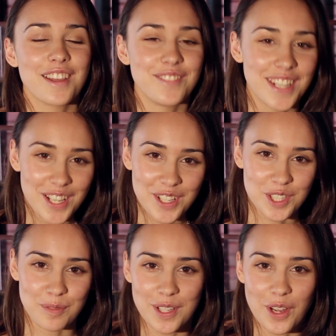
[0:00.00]
Videos
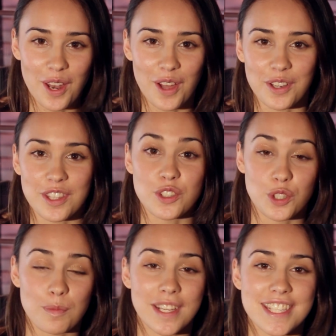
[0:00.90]
should be no longer than
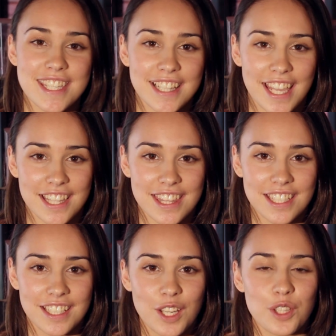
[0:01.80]
2 minutes in length.
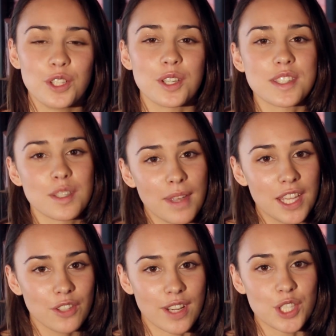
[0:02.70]
You can
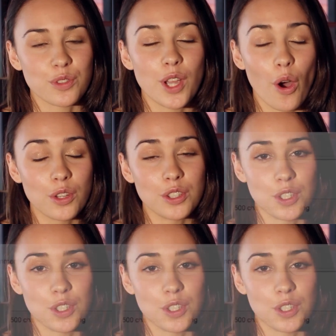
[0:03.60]
submit your entry on